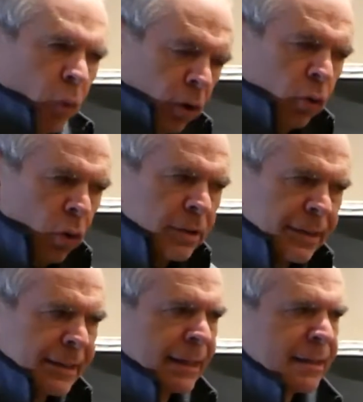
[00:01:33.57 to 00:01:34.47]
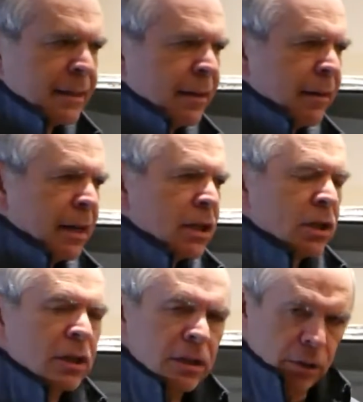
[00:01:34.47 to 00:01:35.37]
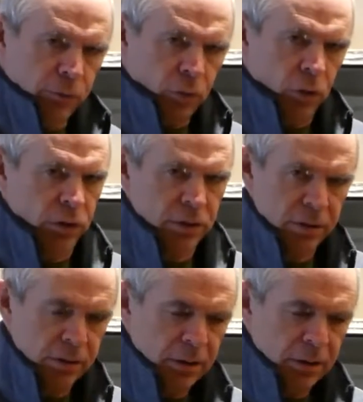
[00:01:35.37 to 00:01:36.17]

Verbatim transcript: what causes acceleration is a force.